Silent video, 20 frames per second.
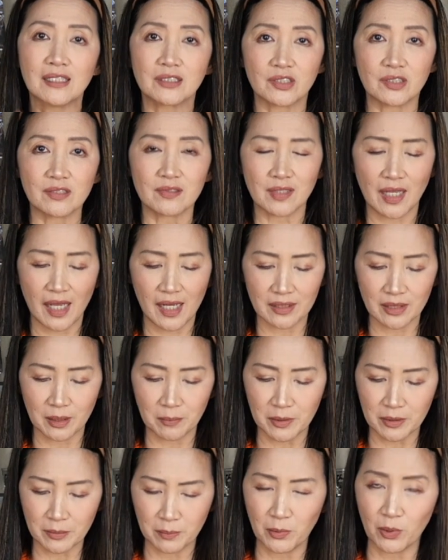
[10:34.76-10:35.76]
just add a
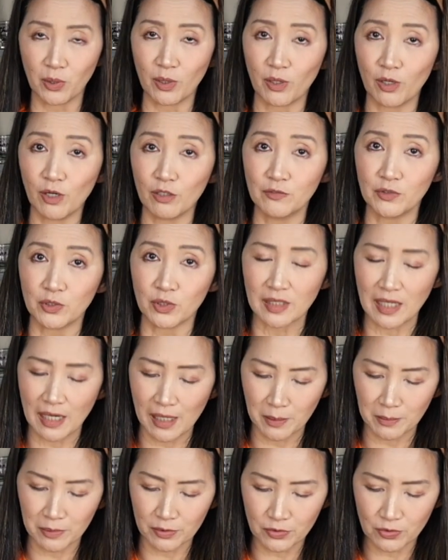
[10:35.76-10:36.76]
bit more of your
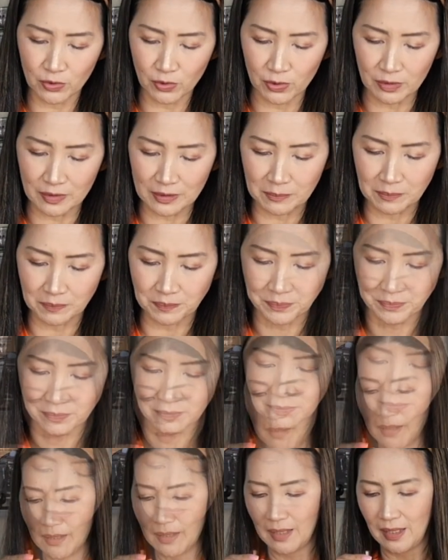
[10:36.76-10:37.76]
caramel sauce.
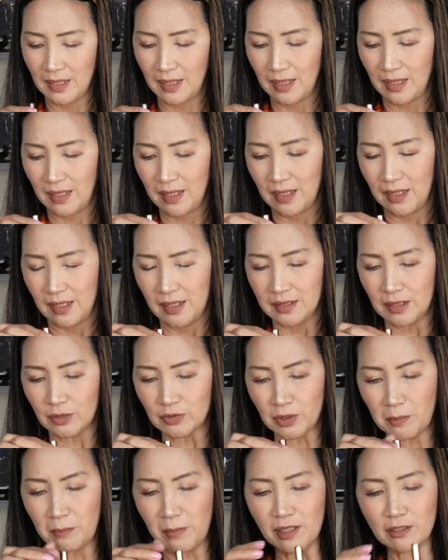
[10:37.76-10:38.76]
Now
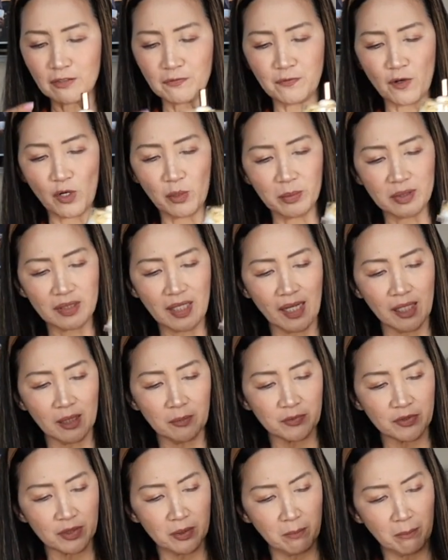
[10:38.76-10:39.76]
the milk foam, it
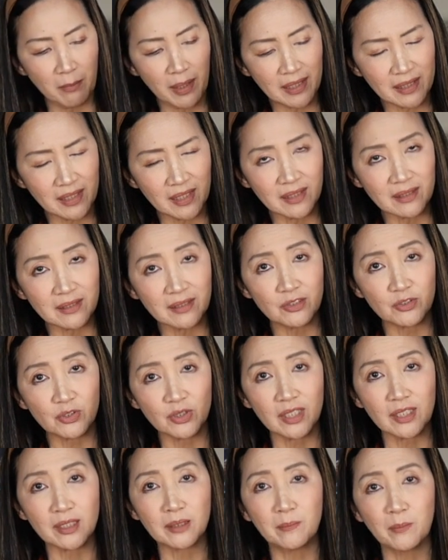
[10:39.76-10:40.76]
helps in making the
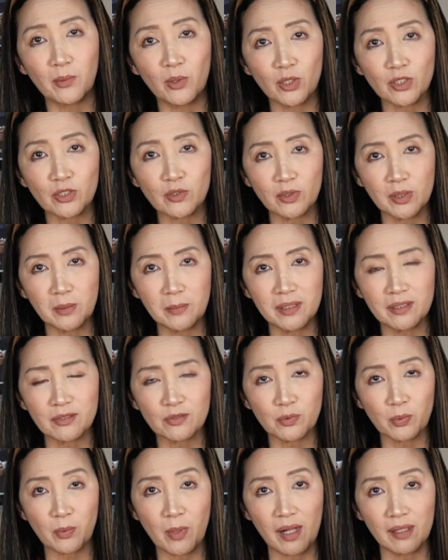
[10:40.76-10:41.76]
drink more creamy
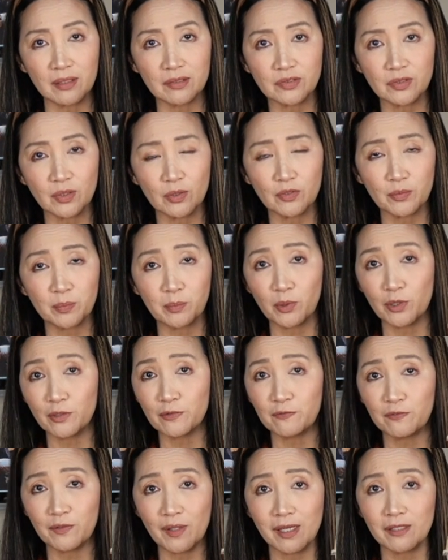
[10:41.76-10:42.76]
as well. So it's more
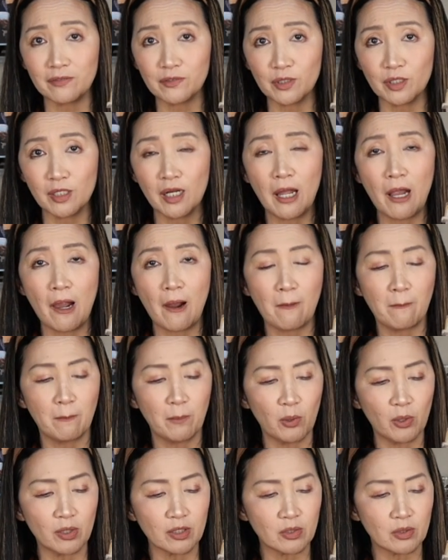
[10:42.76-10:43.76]
flavor,
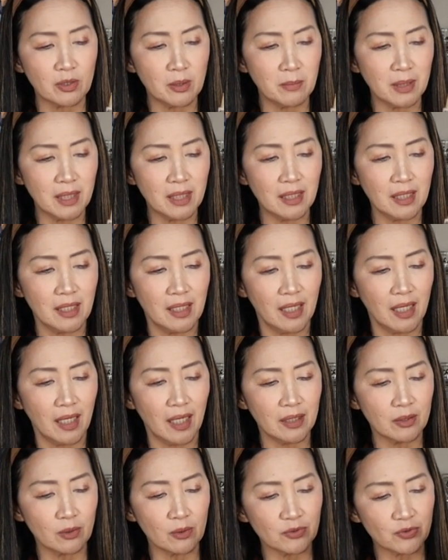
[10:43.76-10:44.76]
more creamy,
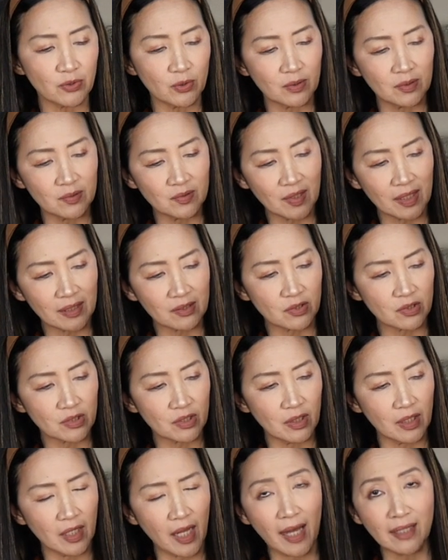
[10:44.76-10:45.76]
and also the
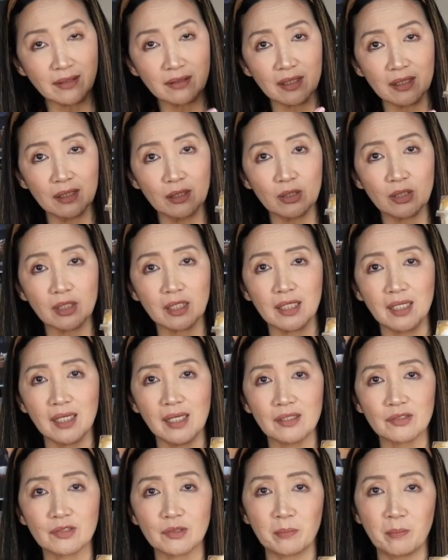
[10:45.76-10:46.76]
texture and the look
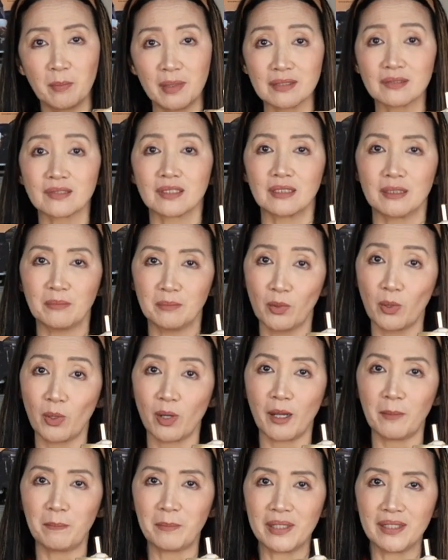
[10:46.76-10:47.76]
is much more
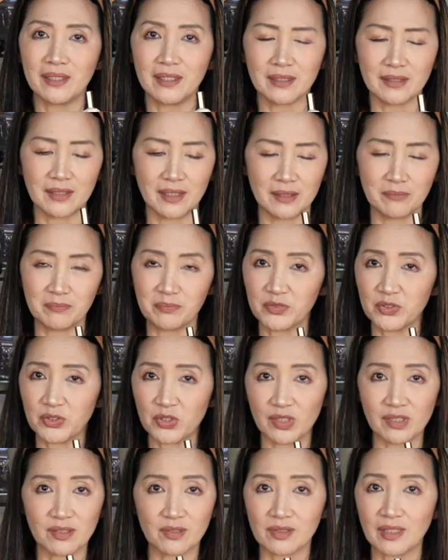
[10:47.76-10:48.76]
appealing than
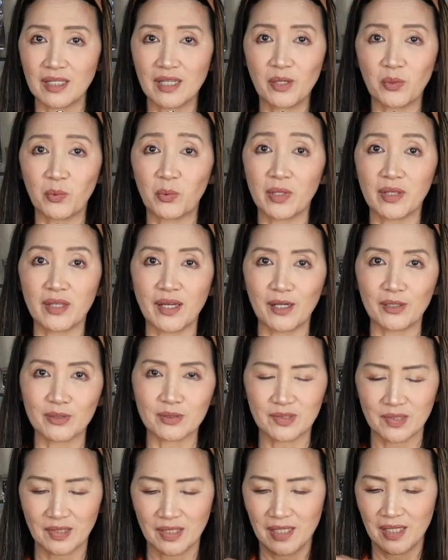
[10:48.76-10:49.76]
just
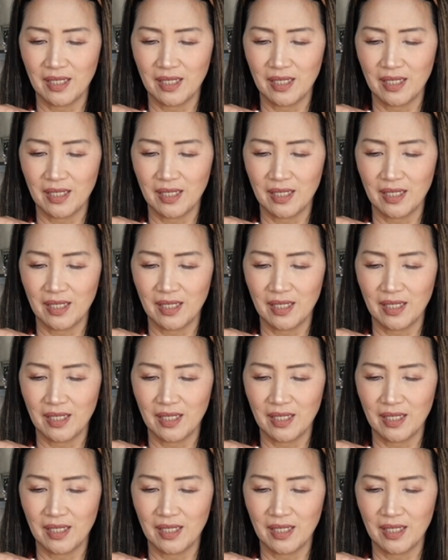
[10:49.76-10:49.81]
without